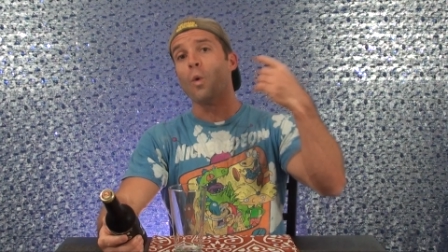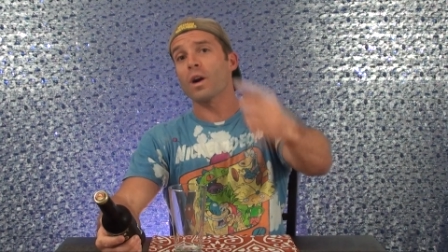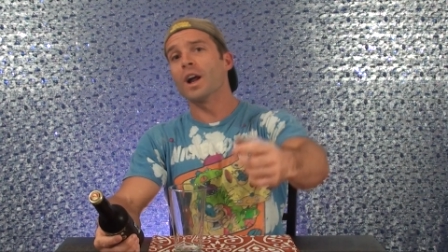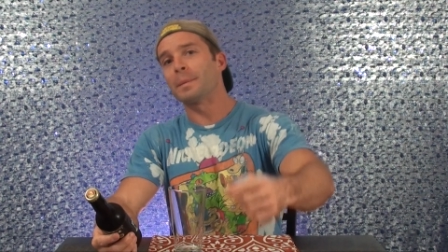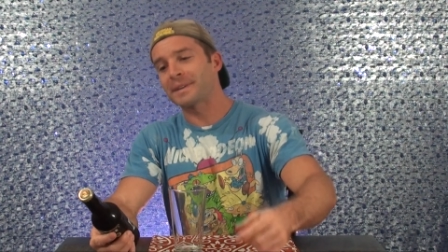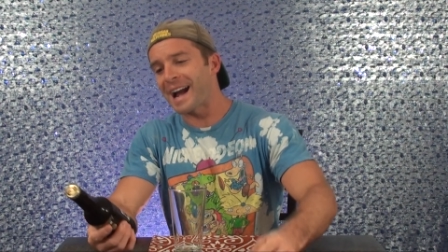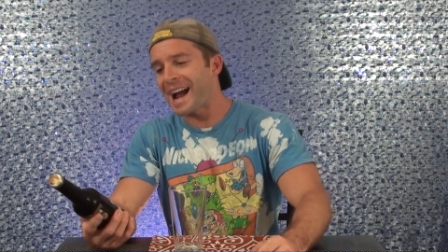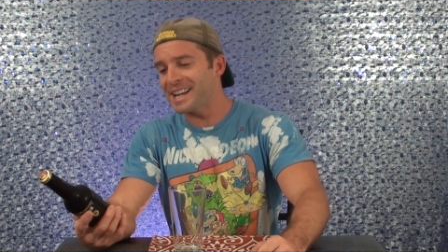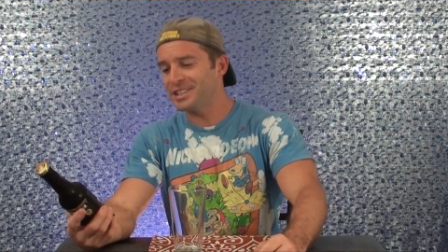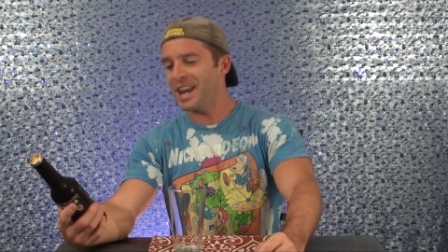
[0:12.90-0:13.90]
What up,
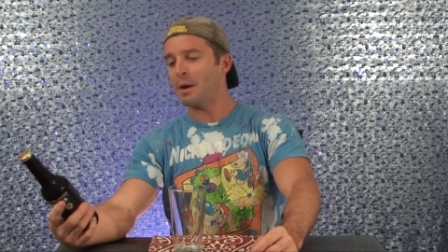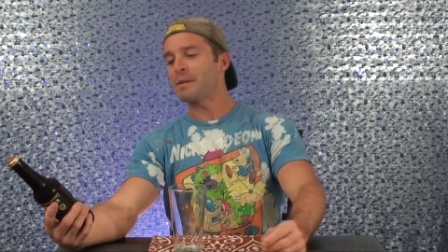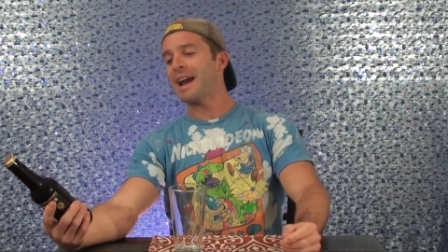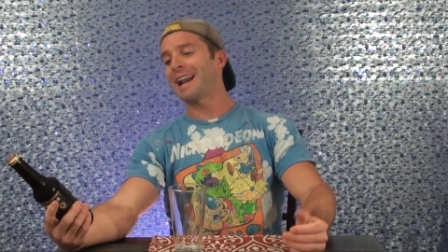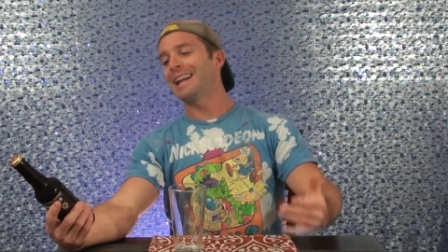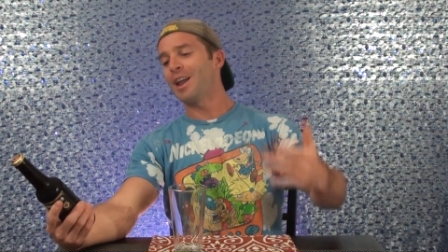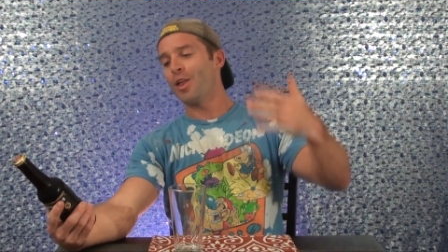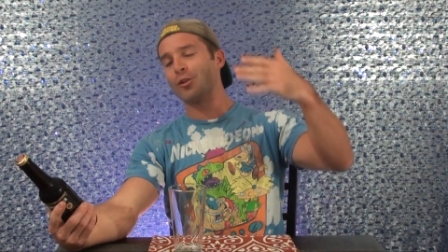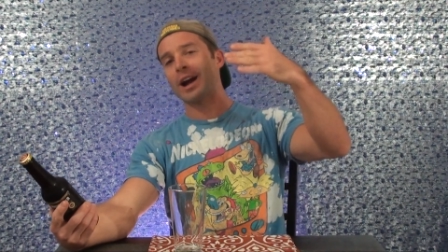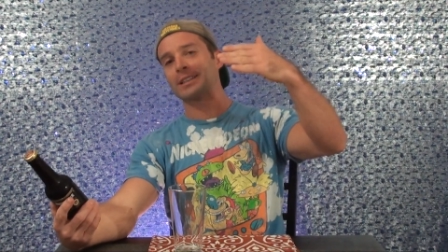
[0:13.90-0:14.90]
guys? Yeah, we got
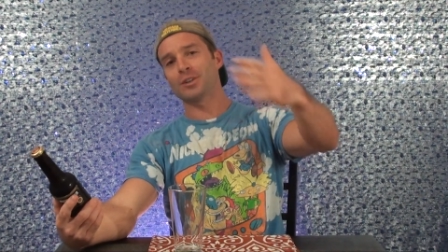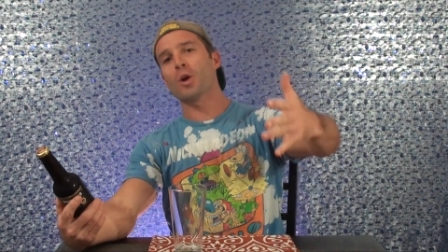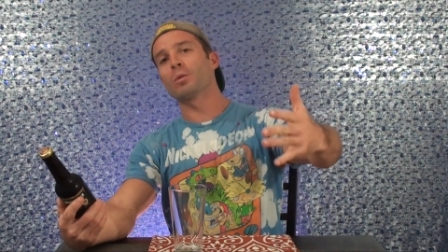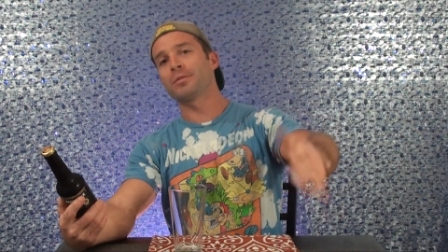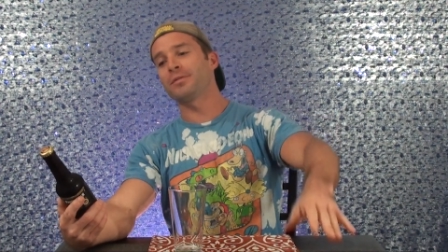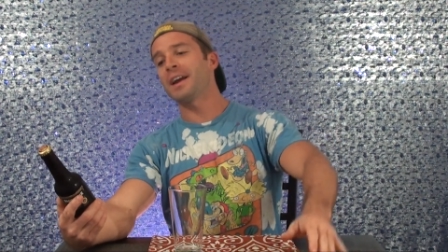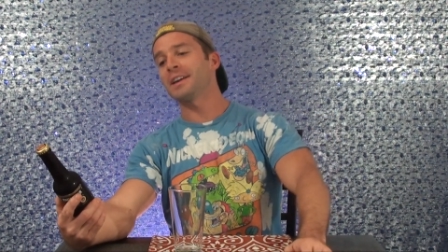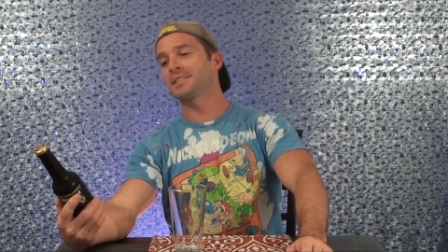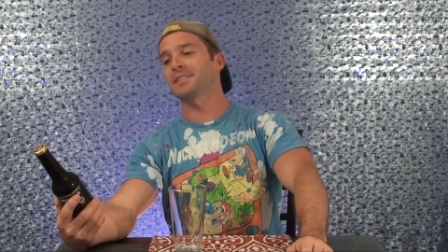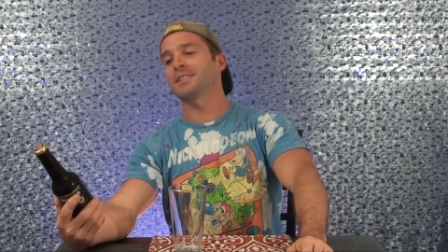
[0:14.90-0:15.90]
another
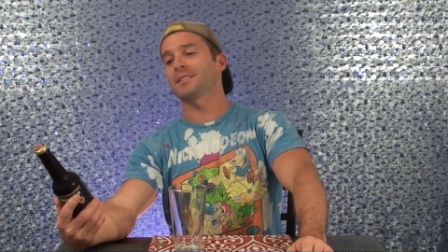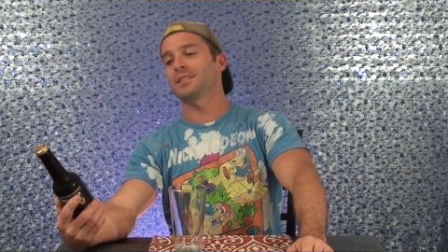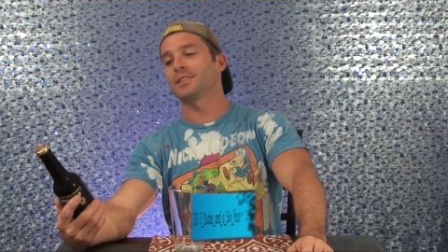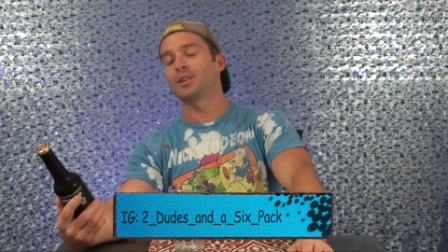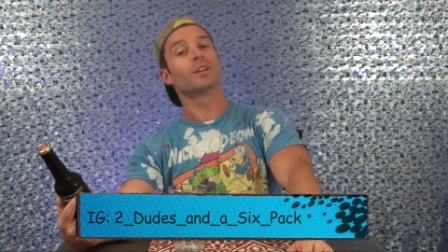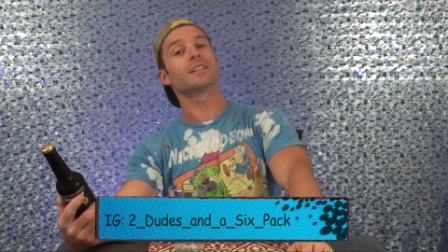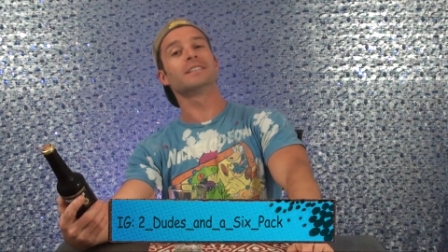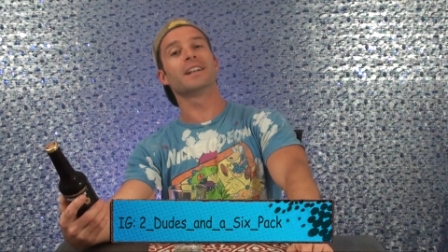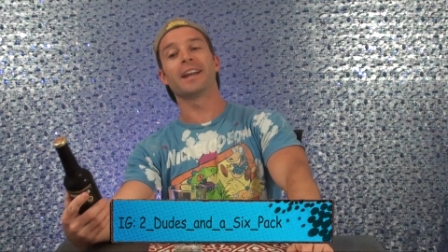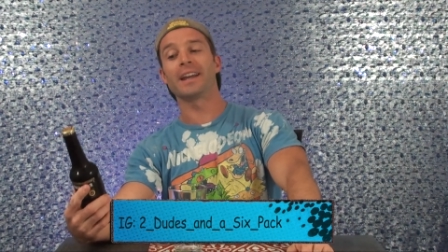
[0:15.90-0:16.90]
Oktoberfest cooking
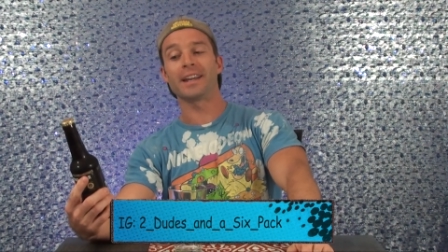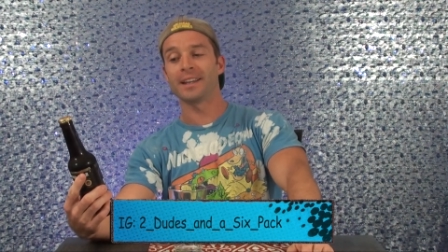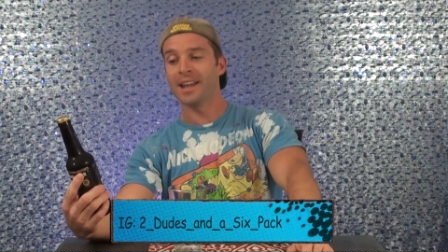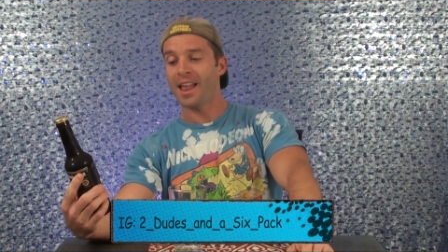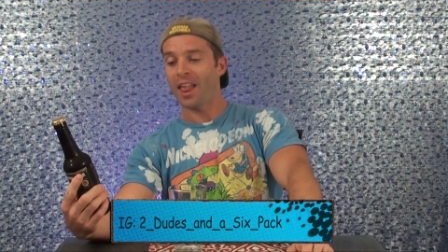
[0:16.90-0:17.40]
today.